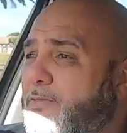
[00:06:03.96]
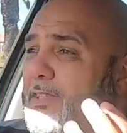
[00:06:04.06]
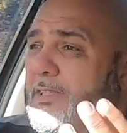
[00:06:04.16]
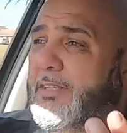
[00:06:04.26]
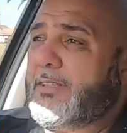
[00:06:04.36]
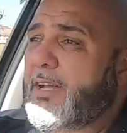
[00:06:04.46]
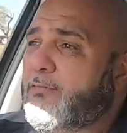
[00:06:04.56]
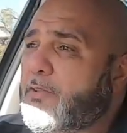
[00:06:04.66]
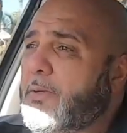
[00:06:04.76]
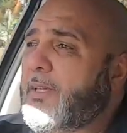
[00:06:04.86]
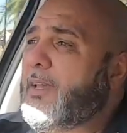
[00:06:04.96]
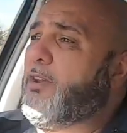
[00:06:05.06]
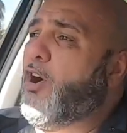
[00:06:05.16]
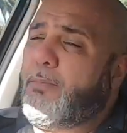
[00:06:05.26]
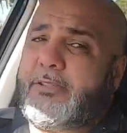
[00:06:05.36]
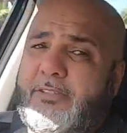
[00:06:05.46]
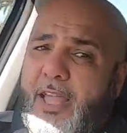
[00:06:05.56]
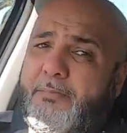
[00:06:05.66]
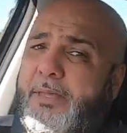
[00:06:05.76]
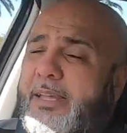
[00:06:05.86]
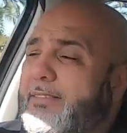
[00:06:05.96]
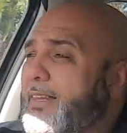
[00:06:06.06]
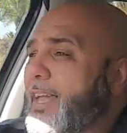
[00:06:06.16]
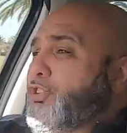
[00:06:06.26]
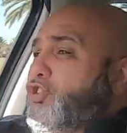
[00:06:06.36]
sit in it comfortably, and hobbits like me, it's like